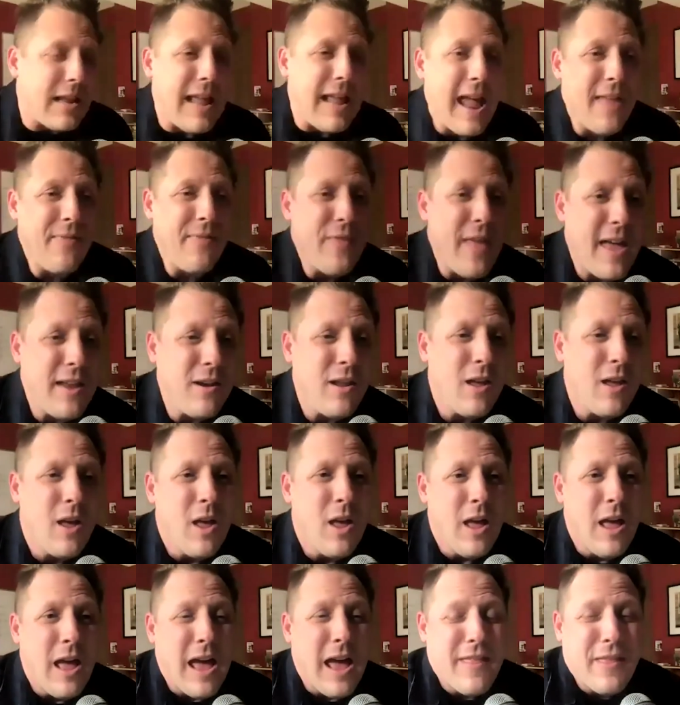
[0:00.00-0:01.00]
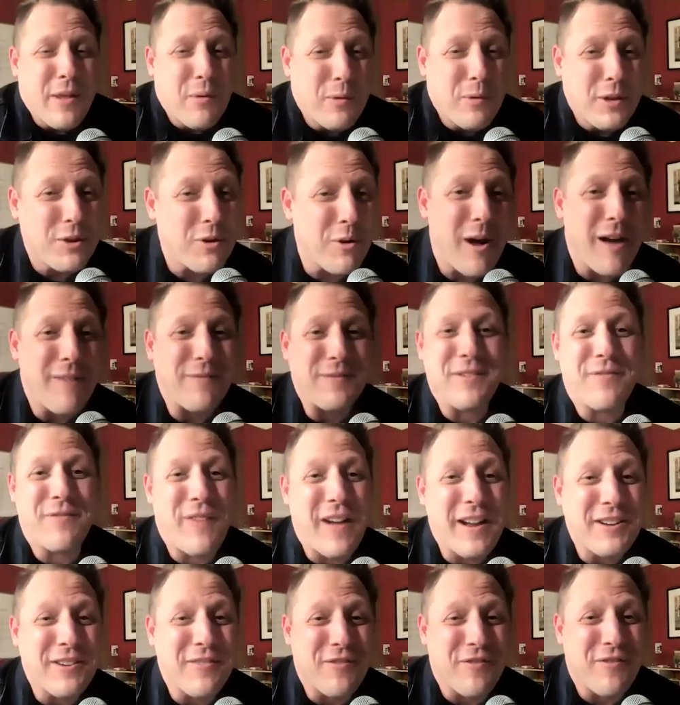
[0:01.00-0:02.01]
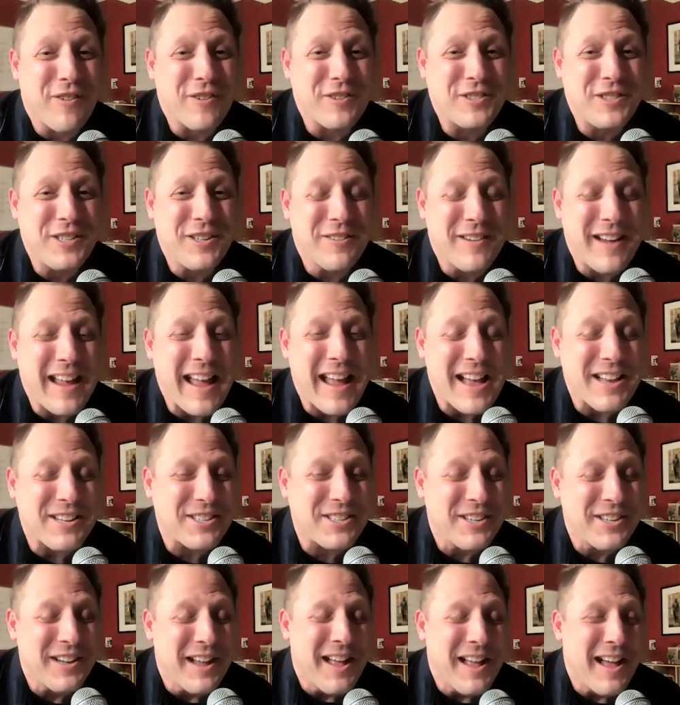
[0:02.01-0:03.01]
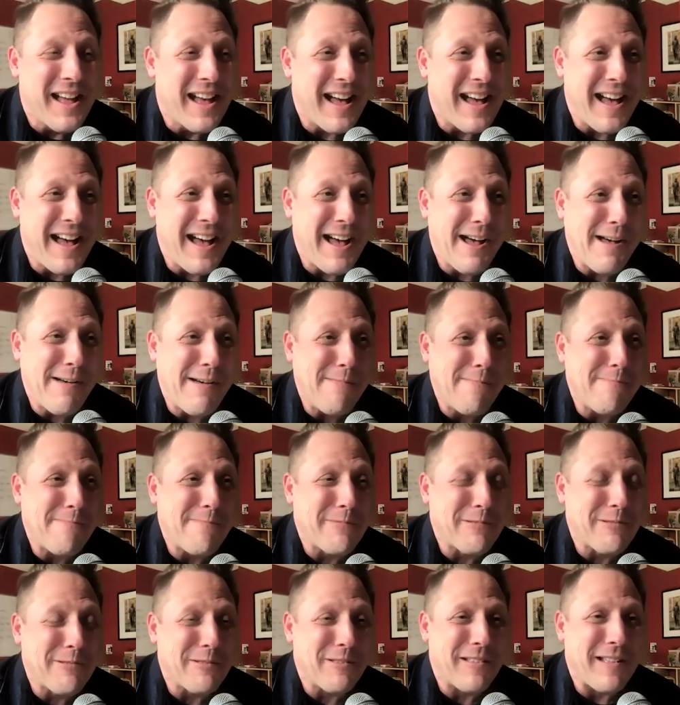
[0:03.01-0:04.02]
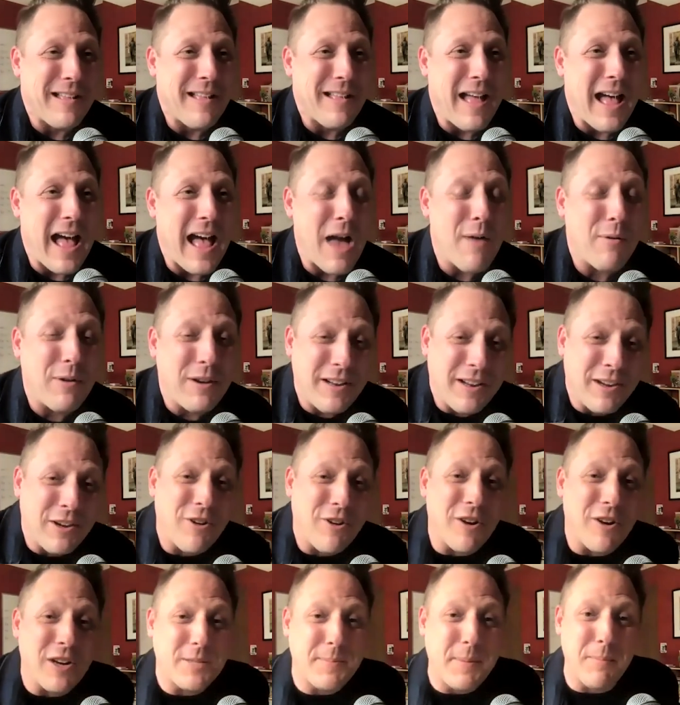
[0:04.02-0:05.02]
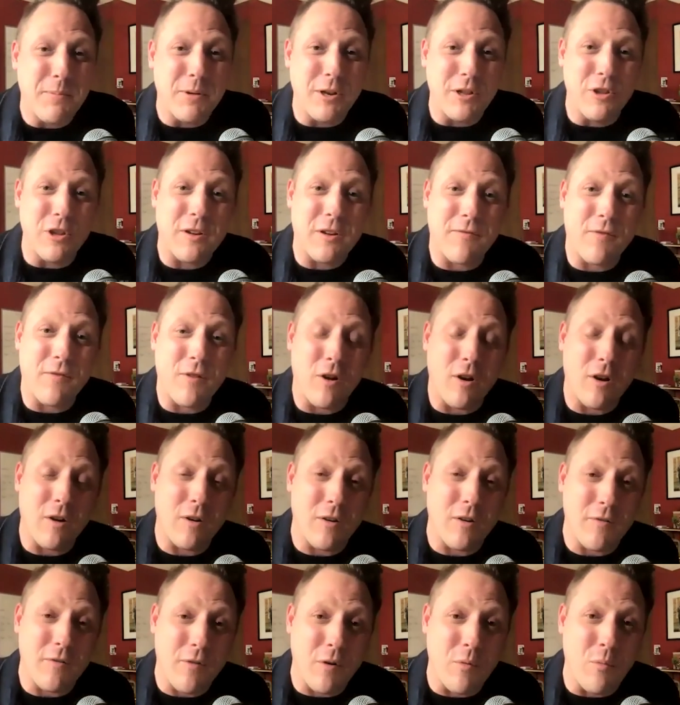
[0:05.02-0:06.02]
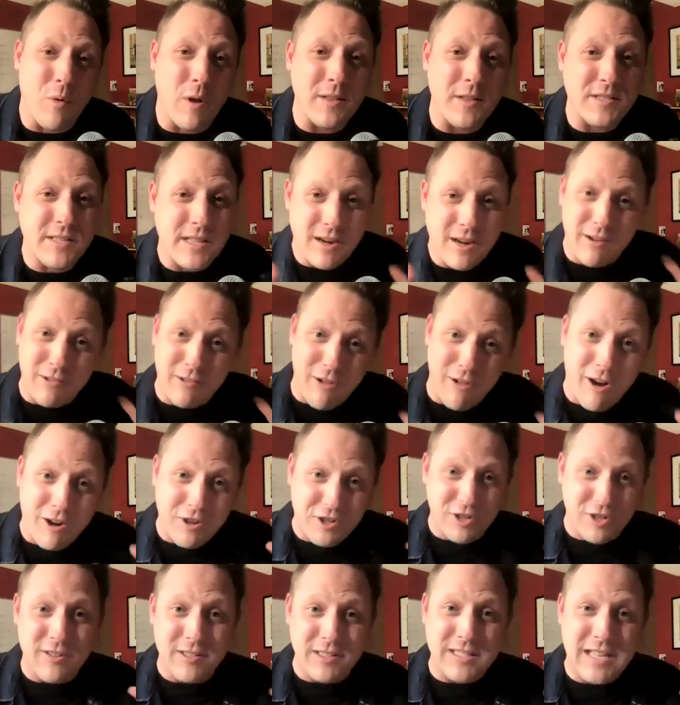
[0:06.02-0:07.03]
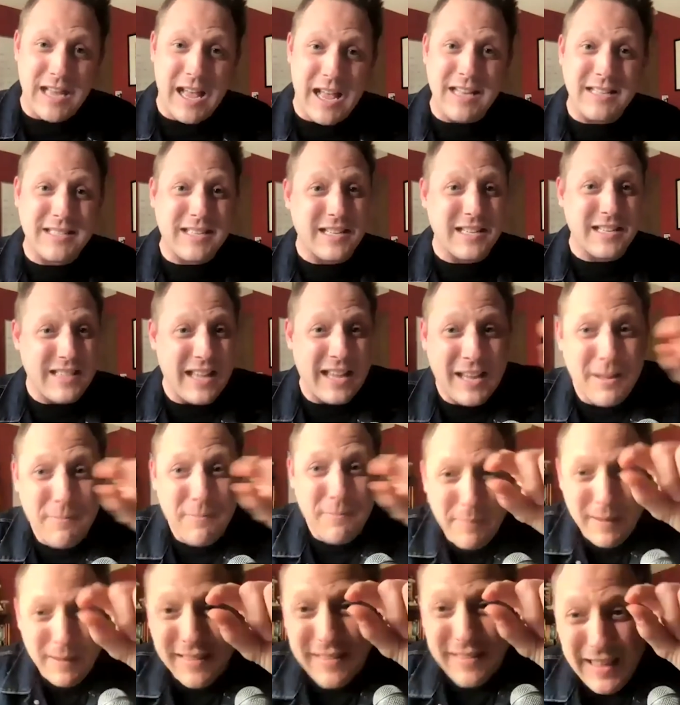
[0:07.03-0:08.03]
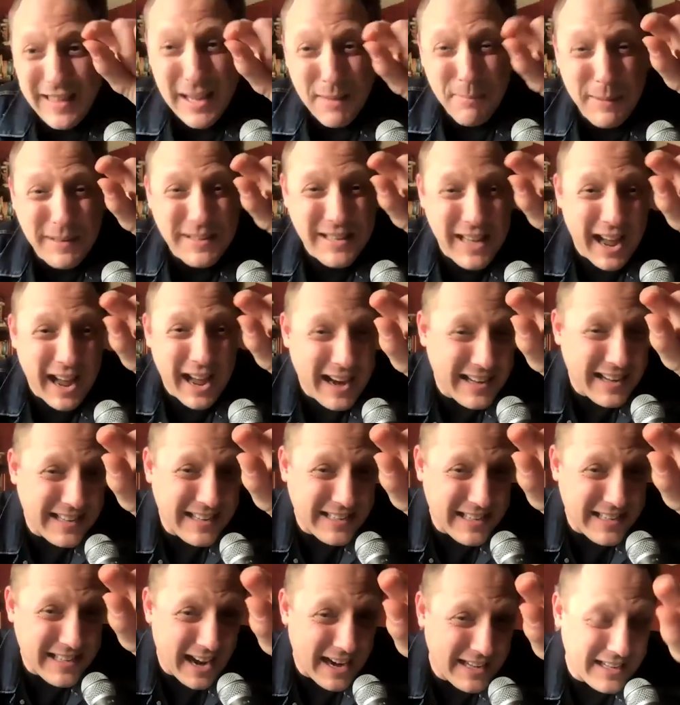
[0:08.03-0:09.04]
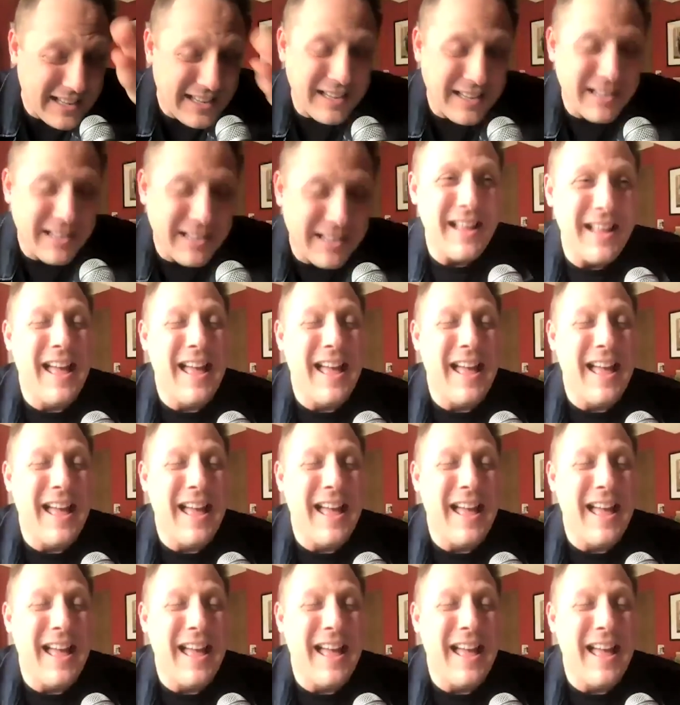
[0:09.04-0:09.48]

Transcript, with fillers: And then and then when you go off to find your first geocache, um, I would encourage people to look for for ones that are larger in size because they can be they can be tiny, tiny,